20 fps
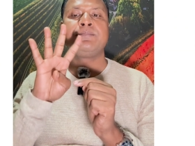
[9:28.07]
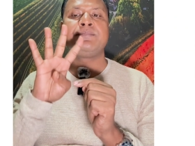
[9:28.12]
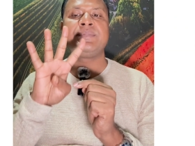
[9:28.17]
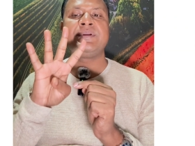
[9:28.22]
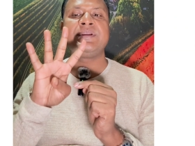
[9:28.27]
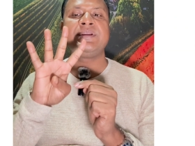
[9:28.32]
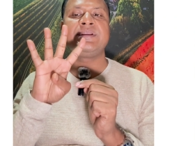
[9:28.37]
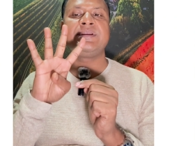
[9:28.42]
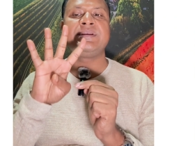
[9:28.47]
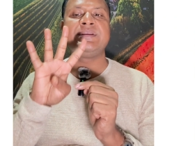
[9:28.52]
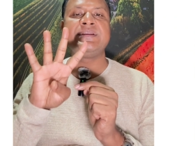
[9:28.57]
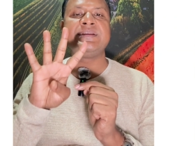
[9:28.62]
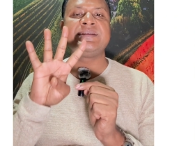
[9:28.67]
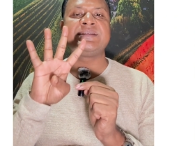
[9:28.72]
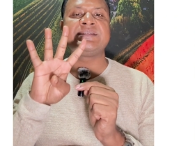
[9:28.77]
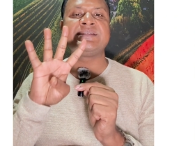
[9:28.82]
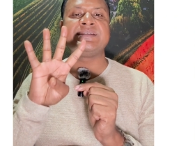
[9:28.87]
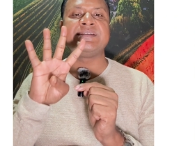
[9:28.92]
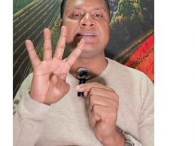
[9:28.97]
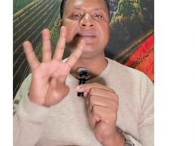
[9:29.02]

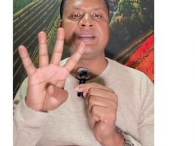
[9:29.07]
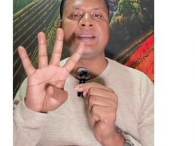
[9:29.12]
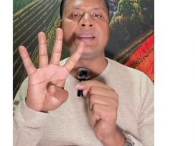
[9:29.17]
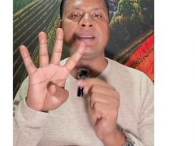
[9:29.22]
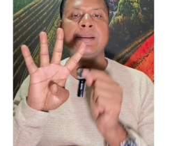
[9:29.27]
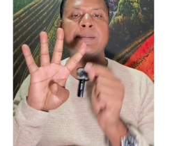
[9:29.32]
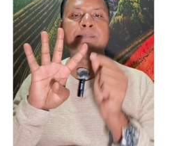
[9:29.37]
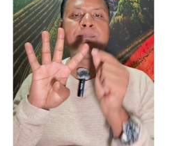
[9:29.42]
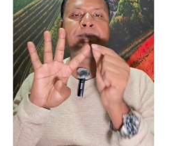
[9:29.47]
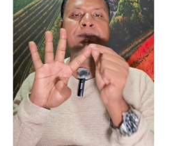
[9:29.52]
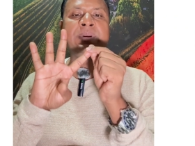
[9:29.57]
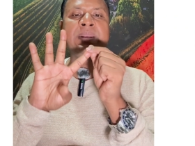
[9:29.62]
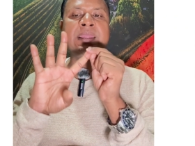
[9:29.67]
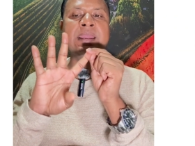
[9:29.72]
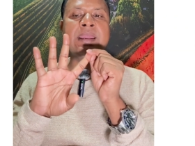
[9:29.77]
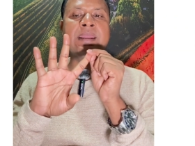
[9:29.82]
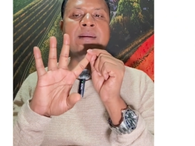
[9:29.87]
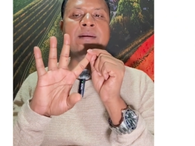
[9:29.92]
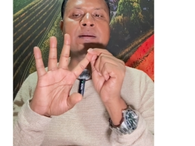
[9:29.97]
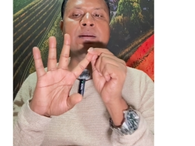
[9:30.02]
PDCA,
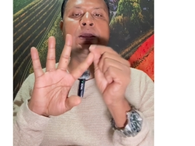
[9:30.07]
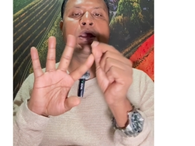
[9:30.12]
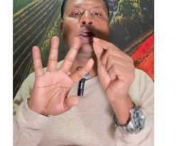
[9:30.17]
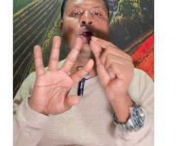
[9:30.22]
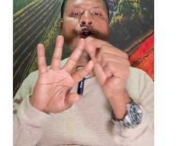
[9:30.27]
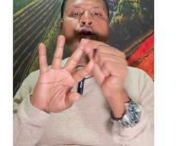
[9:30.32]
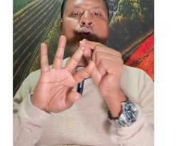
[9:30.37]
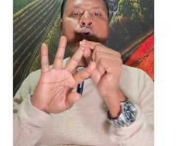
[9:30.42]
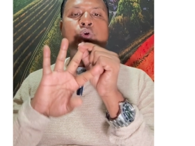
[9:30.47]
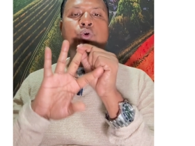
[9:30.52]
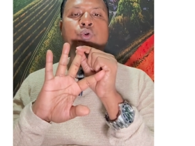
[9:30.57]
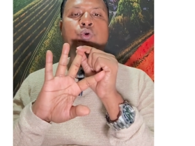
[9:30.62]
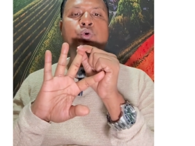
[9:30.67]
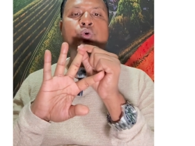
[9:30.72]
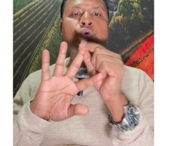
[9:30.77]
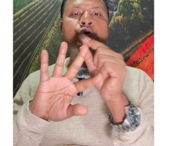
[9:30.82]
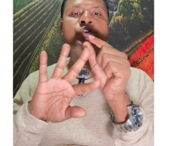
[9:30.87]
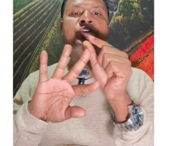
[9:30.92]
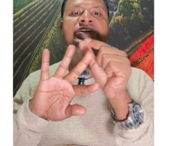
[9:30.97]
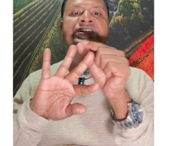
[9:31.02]
plan,
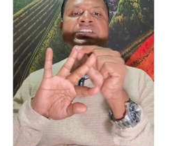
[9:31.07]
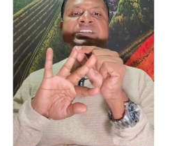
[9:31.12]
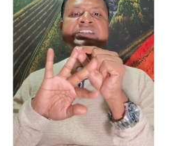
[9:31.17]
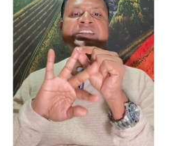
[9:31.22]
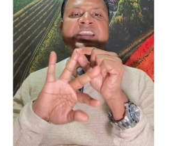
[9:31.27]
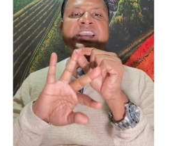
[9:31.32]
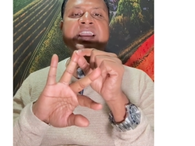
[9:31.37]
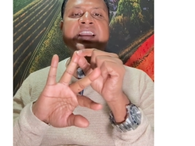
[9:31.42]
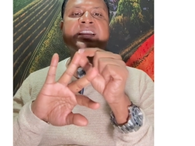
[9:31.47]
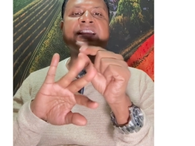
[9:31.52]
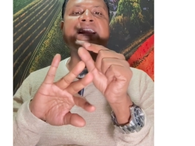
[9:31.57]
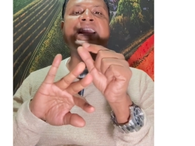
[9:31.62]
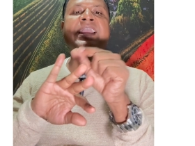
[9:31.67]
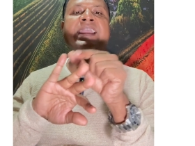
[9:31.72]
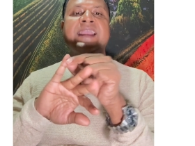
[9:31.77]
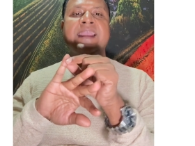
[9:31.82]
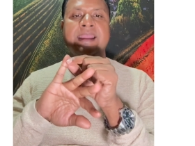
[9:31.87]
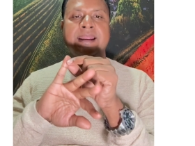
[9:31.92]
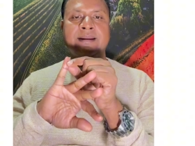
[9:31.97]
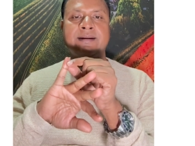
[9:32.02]
do, check,
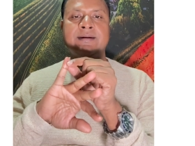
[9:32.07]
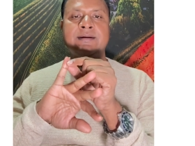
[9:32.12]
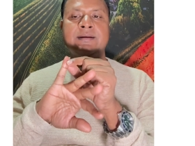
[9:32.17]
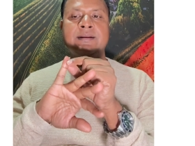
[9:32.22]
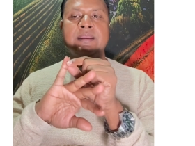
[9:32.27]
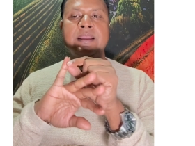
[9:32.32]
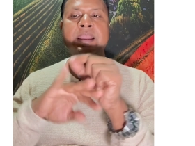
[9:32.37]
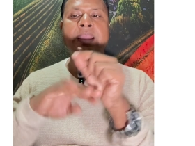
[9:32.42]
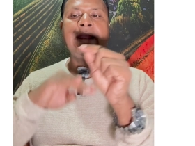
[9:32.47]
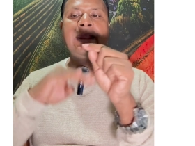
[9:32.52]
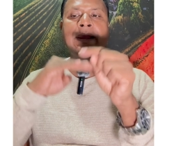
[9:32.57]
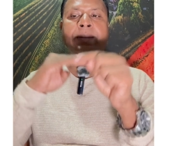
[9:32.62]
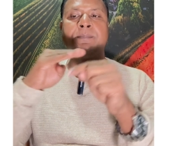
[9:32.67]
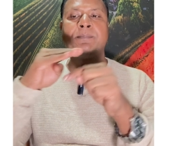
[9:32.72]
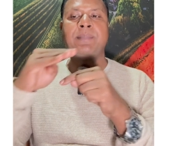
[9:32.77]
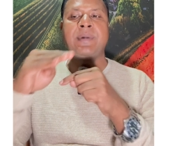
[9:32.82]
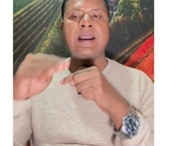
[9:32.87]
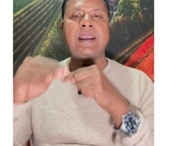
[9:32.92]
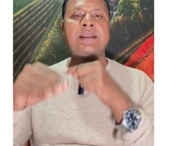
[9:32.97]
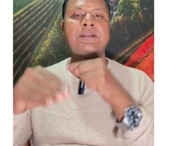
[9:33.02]
act.
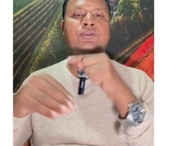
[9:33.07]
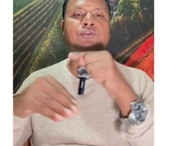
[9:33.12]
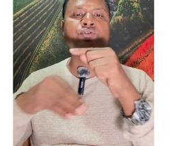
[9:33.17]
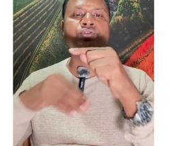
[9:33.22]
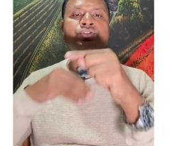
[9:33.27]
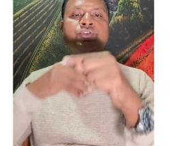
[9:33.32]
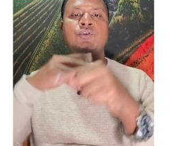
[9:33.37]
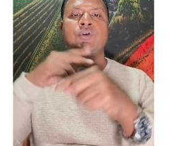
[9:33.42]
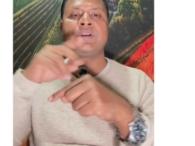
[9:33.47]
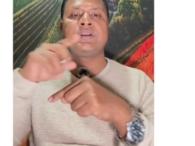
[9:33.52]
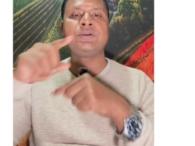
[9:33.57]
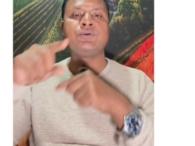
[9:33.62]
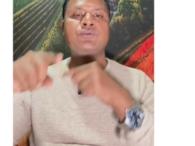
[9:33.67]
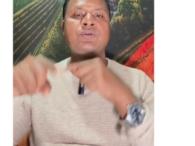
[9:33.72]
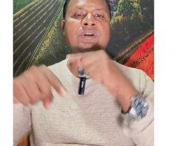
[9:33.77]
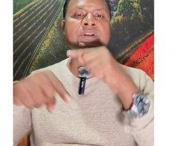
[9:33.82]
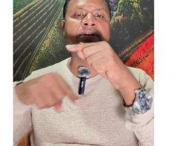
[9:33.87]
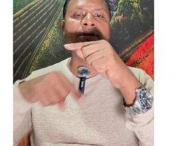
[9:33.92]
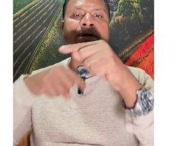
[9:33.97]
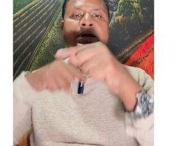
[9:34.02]
And by this way, you
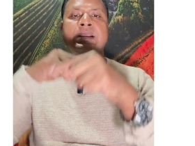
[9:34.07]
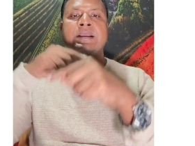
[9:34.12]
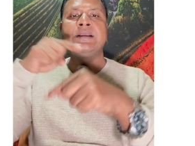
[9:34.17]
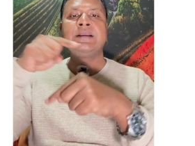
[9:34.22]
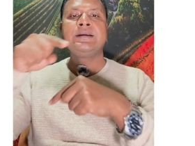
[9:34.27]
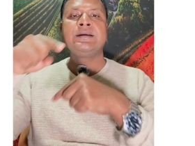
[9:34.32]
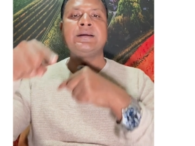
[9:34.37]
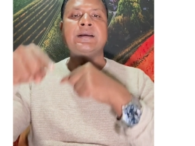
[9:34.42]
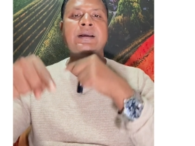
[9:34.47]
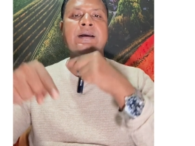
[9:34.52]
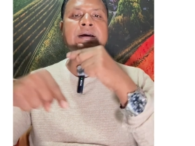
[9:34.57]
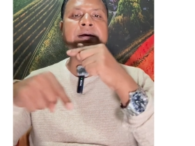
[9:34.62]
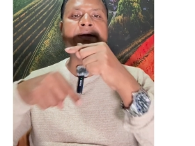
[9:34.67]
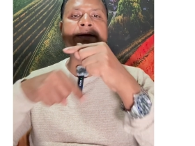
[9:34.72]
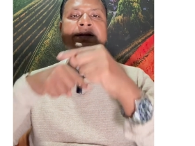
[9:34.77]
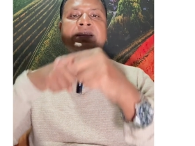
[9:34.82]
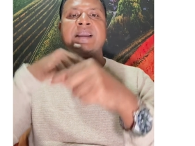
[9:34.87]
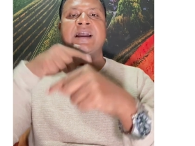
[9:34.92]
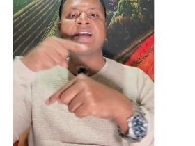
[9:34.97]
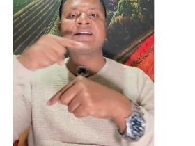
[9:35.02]
can
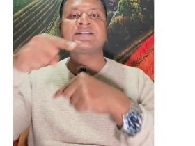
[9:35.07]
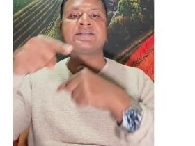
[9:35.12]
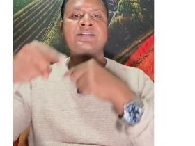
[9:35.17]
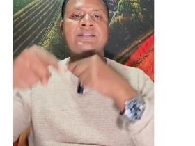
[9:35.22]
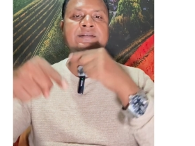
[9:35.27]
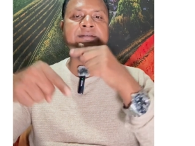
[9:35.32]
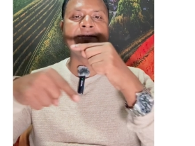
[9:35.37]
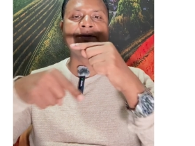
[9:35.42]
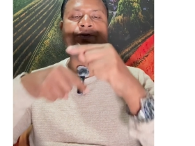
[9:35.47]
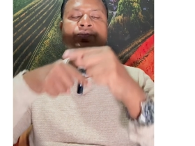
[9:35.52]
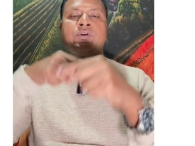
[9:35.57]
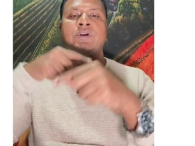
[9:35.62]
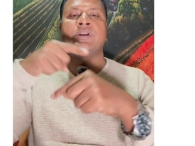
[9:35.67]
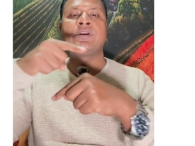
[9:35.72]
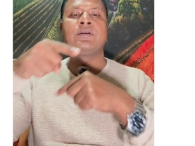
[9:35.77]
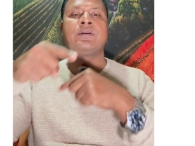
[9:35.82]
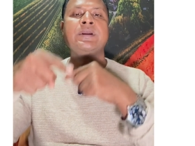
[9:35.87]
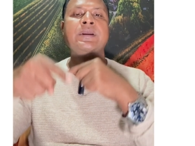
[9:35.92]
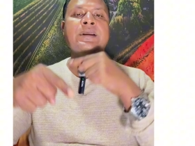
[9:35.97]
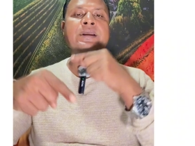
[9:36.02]
rehearsal it, you
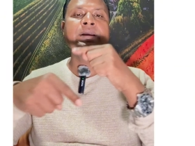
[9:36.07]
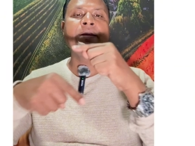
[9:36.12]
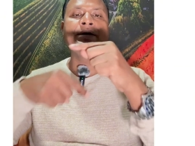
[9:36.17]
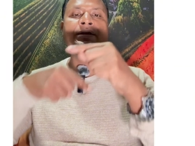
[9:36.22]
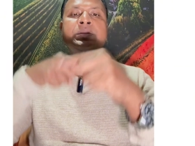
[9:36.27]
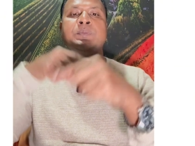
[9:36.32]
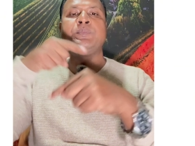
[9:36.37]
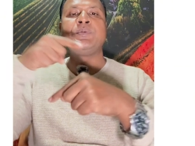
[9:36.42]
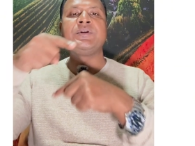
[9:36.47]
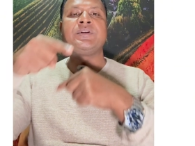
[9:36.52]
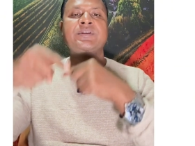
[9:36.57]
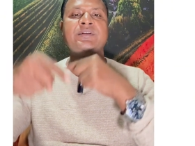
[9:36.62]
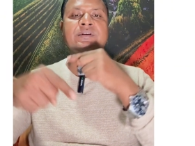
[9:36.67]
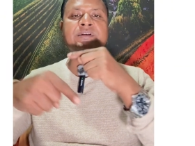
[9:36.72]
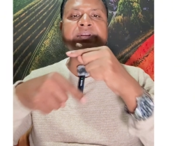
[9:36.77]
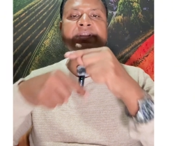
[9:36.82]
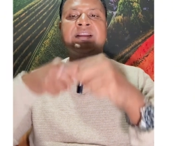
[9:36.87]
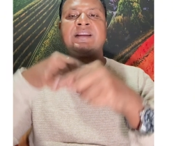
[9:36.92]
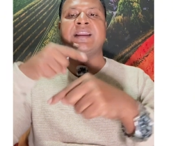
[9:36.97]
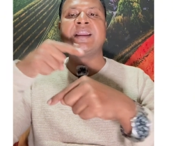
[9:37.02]
can repeat it
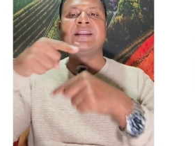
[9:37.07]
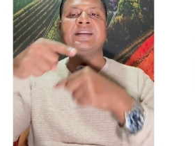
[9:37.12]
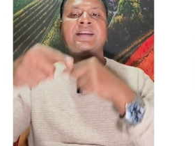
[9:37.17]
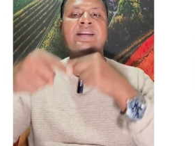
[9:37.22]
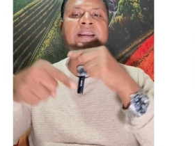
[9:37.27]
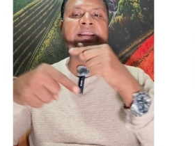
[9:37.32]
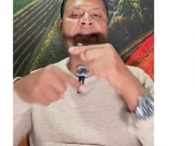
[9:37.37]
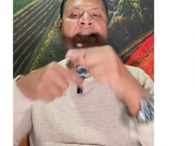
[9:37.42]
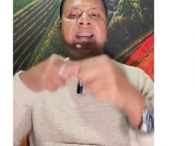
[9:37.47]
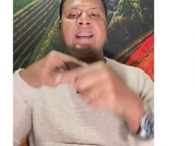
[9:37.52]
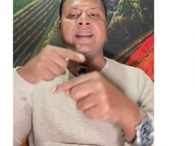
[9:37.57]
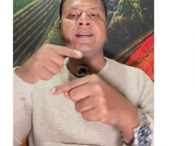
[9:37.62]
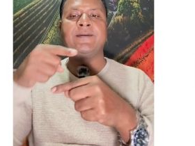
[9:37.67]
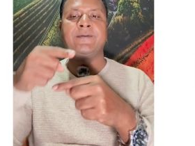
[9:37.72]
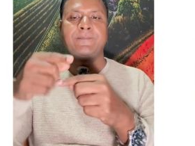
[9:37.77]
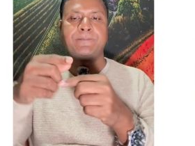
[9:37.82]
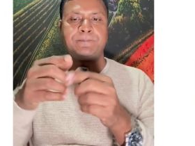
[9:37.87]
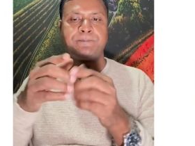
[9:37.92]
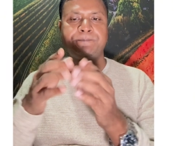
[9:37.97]
again and again.